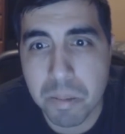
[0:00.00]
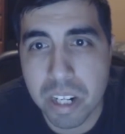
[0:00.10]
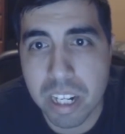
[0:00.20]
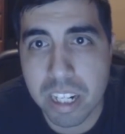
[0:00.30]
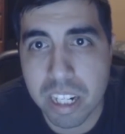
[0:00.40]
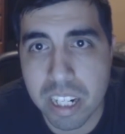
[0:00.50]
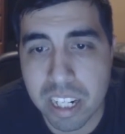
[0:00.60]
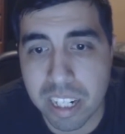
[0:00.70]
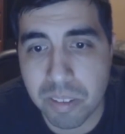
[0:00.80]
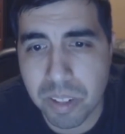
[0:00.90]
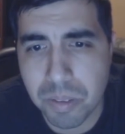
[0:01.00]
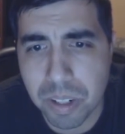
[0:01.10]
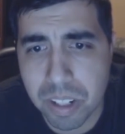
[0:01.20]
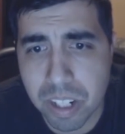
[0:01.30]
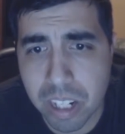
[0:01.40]
Number ninety-nine.
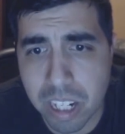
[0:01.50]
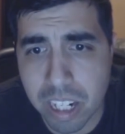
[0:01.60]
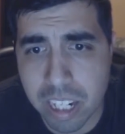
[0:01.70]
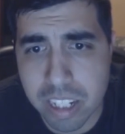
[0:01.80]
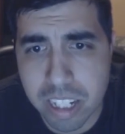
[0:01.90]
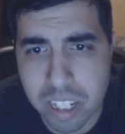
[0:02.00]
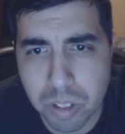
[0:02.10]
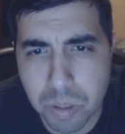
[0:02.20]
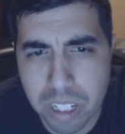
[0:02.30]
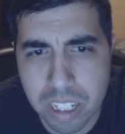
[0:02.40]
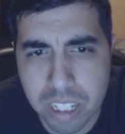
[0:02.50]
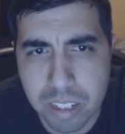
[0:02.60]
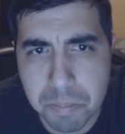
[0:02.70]
Which one is ninety-nine? Is that Killua?